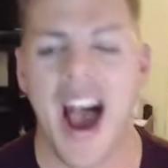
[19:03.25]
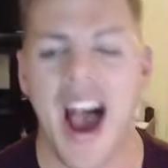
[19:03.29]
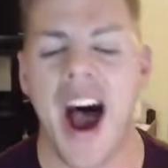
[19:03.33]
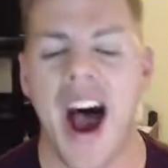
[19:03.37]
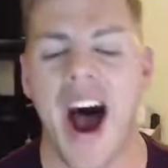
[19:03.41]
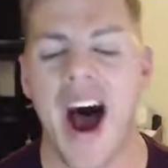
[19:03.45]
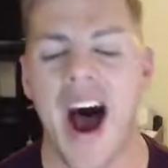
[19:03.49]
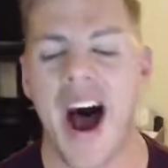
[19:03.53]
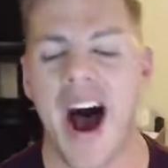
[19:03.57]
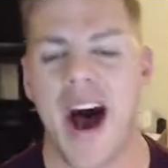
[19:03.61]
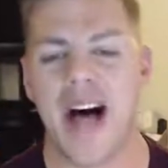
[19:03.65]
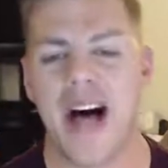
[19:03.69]

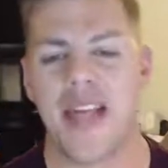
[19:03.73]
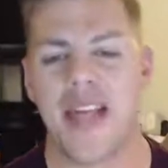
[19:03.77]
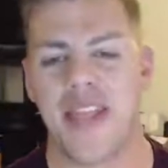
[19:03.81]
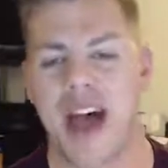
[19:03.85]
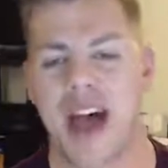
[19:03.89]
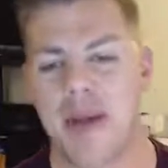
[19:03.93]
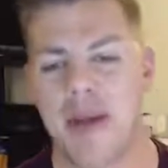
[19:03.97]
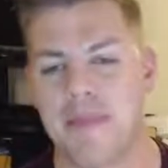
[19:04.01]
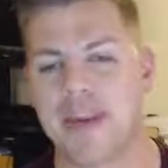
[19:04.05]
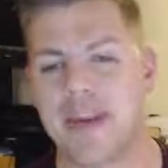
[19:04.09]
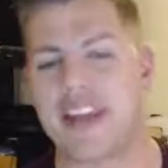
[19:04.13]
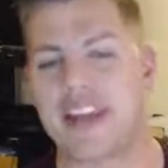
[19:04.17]

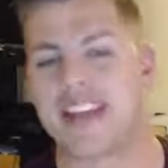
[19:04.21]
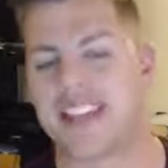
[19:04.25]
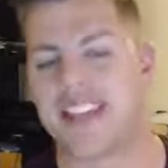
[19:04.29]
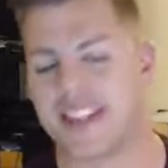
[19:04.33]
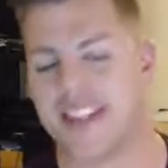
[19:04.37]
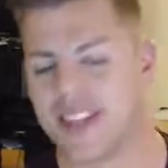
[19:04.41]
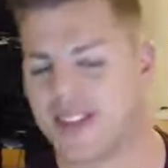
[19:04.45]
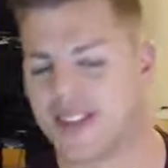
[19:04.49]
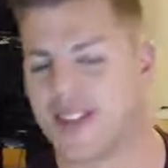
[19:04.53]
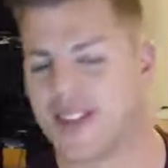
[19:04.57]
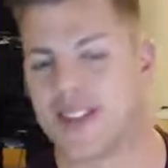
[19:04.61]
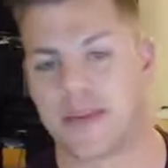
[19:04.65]
That being said,
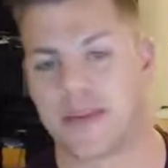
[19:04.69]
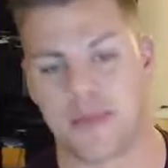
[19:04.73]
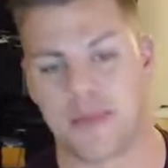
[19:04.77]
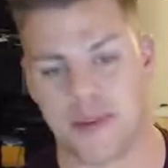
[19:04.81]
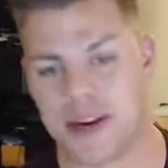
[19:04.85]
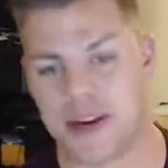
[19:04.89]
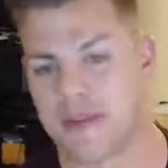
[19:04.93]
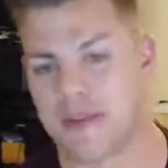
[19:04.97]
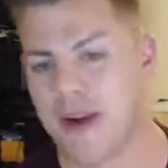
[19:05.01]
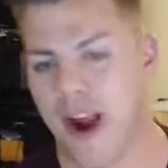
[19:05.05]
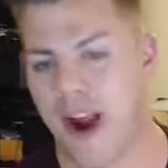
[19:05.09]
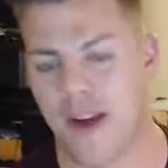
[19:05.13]
this is a
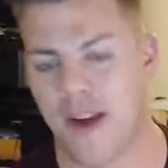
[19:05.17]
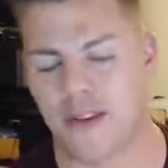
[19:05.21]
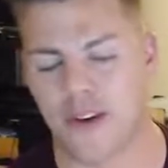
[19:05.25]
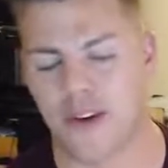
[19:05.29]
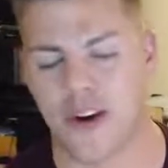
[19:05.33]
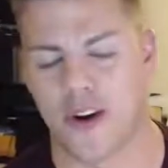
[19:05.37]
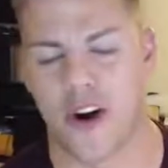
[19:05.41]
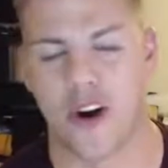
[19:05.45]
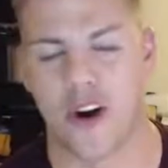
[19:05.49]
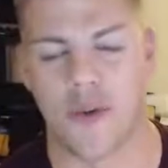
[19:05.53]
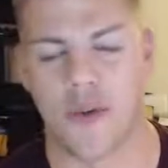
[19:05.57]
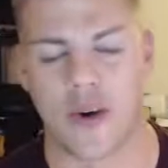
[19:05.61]
pretty powerful
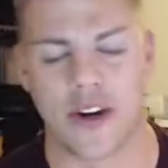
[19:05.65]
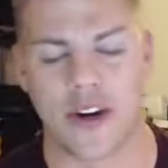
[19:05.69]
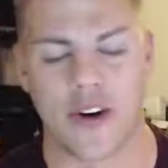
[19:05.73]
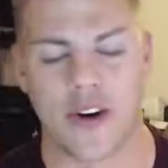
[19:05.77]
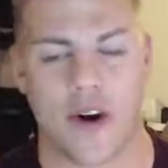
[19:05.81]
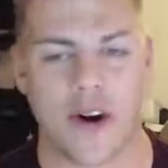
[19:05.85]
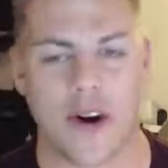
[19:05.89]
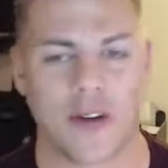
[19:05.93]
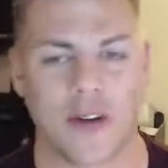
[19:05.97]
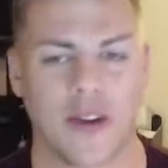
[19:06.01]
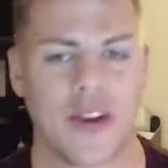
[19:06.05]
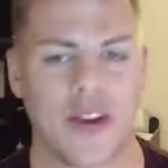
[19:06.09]
card
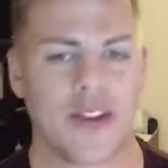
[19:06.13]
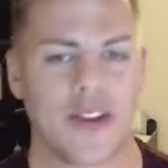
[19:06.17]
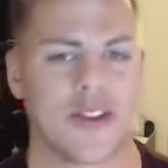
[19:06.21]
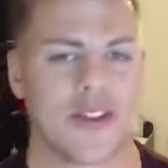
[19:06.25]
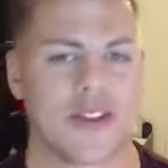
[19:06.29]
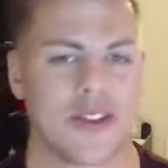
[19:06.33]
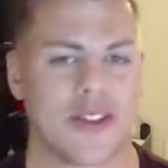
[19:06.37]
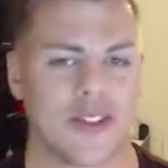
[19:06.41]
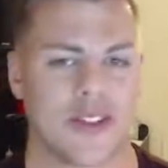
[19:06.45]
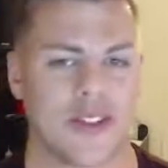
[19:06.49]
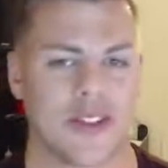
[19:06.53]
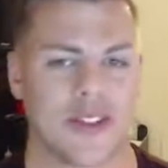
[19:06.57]
regardless.
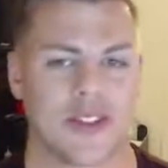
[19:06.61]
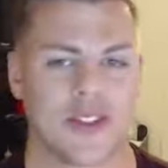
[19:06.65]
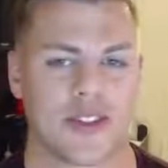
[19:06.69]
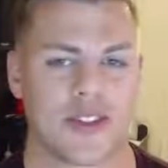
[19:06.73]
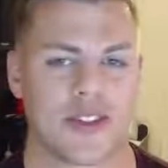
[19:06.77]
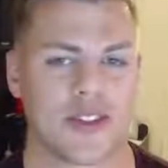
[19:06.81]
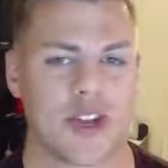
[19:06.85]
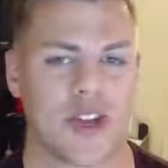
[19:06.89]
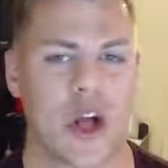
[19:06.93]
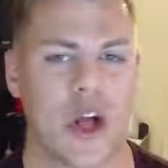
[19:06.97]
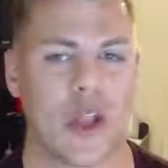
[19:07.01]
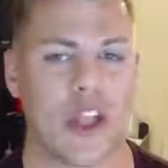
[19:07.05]
This is a
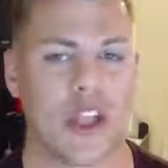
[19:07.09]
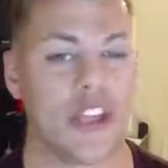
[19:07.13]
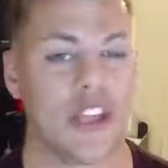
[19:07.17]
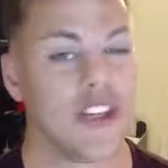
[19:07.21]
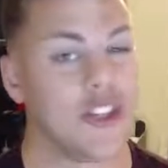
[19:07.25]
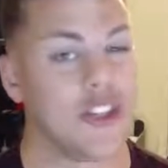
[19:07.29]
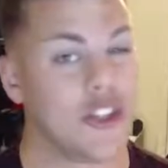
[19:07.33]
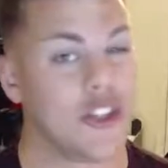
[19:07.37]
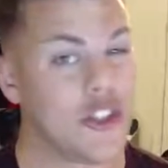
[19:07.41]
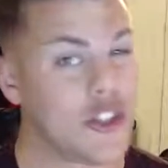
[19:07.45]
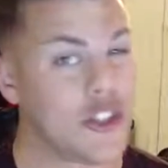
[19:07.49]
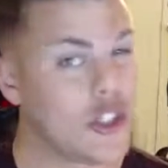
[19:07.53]
solid
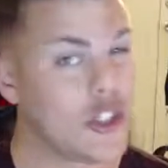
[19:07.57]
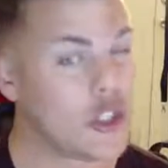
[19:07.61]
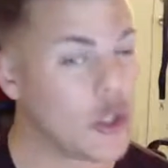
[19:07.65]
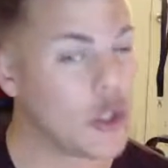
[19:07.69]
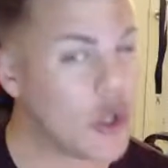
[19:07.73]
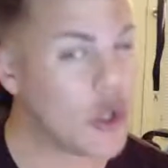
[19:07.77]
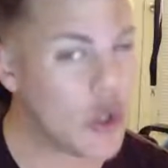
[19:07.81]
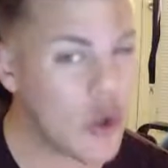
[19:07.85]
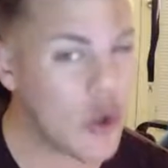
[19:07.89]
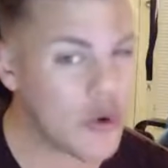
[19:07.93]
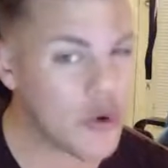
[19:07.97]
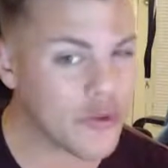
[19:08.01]

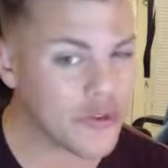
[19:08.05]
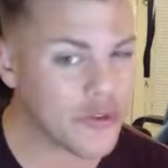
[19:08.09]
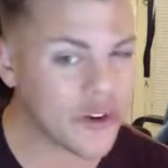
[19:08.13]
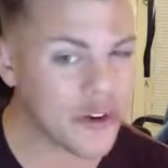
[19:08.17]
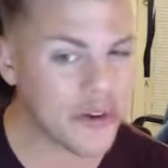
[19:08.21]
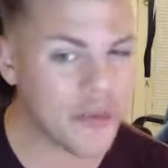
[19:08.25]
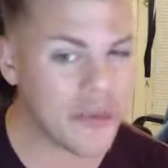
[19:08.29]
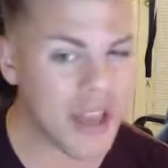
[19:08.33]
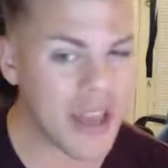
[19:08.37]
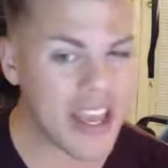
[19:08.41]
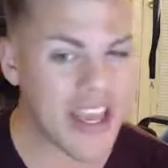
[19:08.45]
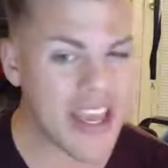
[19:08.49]
2 for
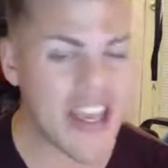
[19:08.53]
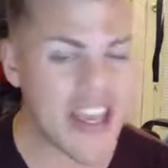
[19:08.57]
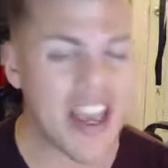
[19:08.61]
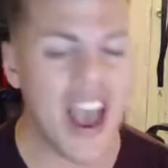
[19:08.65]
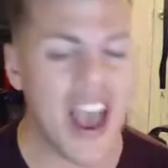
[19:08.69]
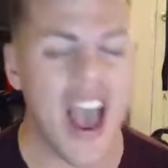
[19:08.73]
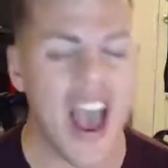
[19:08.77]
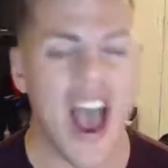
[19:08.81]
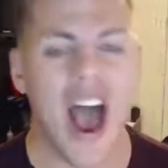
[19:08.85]
me.